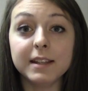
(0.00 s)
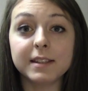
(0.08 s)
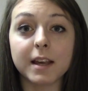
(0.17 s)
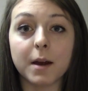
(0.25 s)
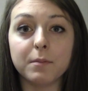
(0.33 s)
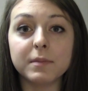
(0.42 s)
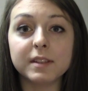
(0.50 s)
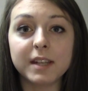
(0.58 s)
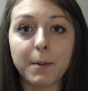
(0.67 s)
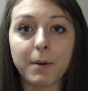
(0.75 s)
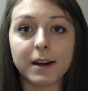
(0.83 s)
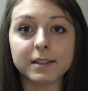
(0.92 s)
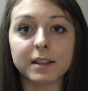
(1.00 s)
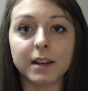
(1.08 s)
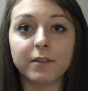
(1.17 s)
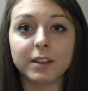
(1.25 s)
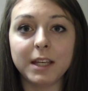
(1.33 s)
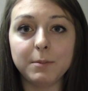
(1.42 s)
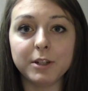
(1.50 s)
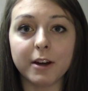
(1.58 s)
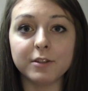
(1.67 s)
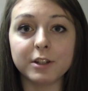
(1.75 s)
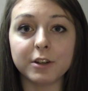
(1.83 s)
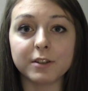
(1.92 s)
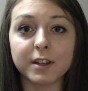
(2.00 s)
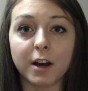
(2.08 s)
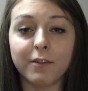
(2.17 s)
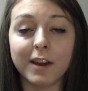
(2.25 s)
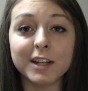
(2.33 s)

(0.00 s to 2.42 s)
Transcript: In sum, stay positive, keep challenging yourself,